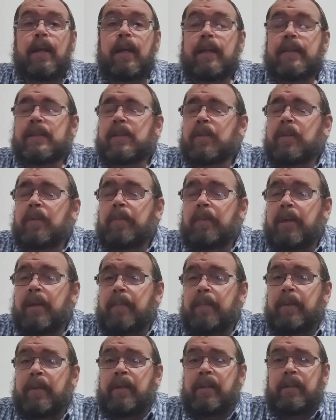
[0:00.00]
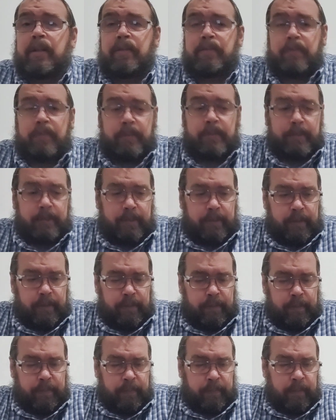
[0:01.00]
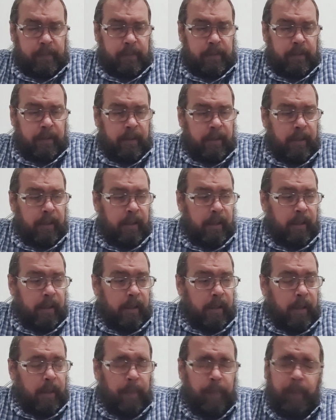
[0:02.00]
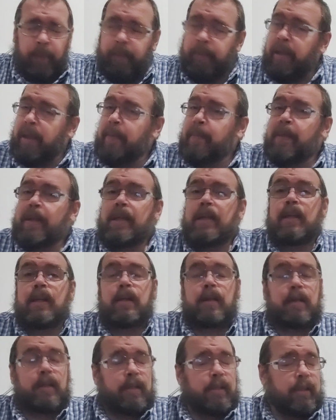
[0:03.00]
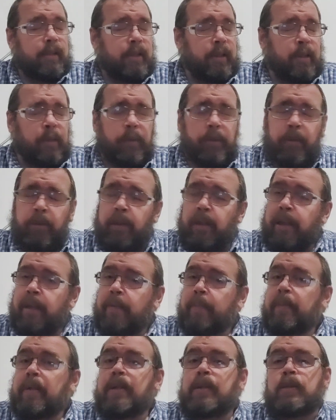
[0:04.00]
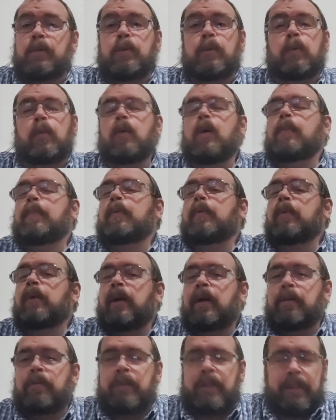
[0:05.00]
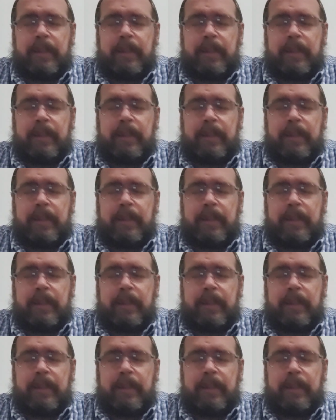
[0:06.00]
It's going to make a big difference. But maybe, you're like me. You grew up around